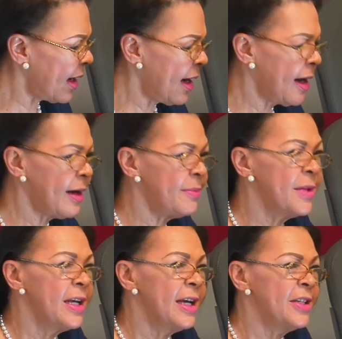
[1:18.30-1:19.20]
uh,
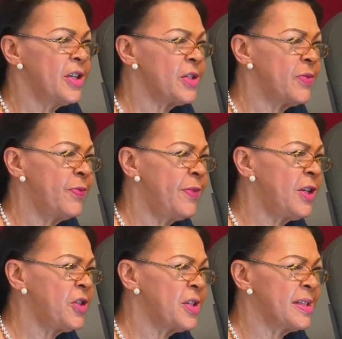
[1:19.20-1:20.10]
just
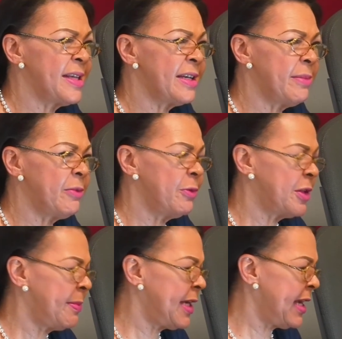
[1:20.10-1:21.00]
finished a segment
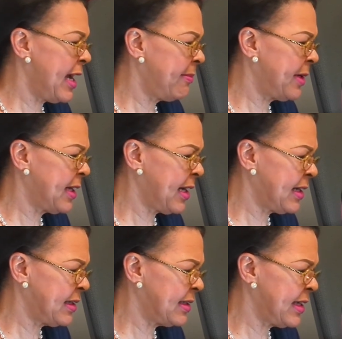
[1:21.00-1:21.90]
with me, and
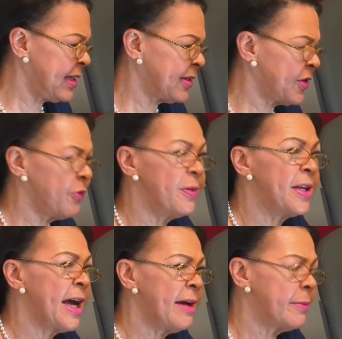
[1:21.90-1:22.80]
because he is so
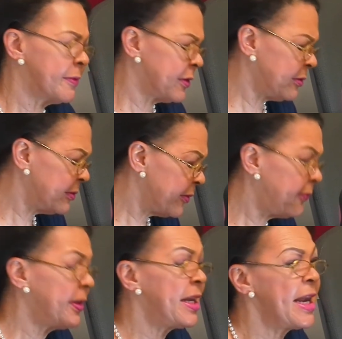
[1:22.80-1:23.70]
phenomenal,
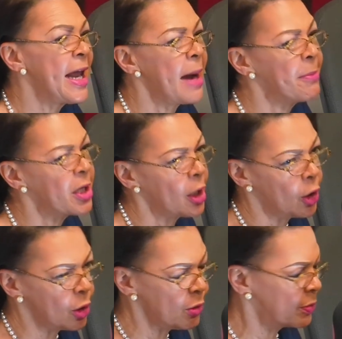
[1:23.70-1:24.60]

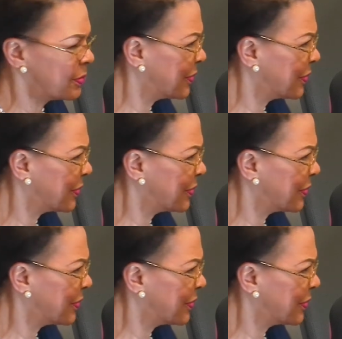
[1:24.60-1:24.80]
phenomenal,